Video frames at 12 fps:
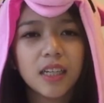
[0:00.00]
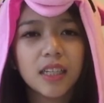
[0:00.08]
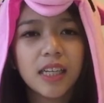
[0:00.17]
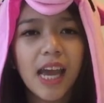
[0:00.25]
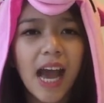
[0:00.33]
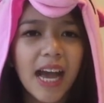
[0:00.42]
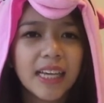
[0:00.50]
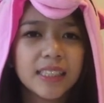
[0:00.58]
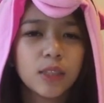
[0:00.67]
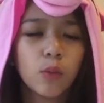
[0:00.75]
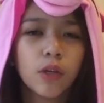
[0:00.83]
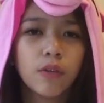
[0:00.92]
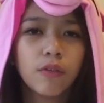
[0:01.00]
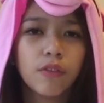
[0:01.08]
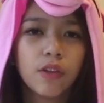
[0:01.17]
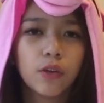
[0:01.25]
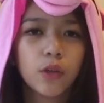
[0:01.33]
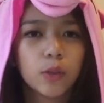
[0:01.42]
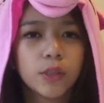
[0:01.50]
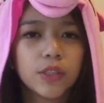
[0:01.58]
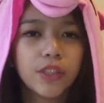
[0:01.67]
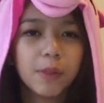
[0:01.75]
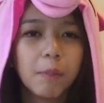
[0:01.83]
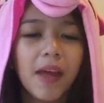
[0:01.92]
he asked one of the
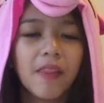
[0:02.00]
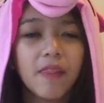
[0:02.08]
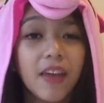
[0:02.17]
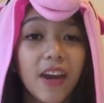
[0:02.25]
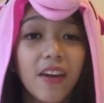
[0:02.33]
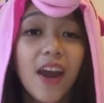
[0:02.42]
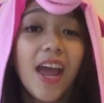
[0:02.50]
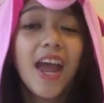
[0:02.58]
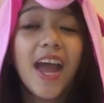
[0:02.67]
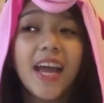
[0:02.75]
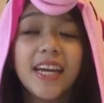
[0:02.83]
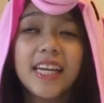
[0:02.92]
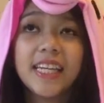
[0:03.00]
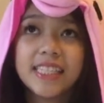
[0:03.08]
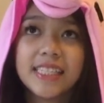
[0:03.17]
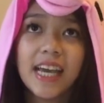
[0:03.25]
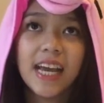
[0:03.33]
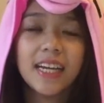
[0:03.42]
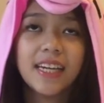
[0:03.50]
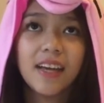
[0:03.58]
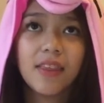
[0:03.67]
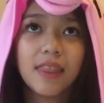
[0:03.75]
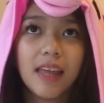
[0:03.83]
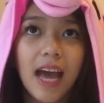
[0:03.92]
grocery men there and he
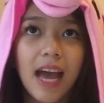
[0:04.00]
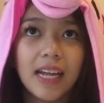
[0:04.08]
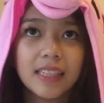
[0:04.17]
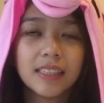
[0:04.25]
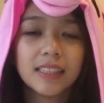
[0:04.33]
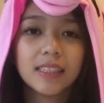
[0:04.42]
said that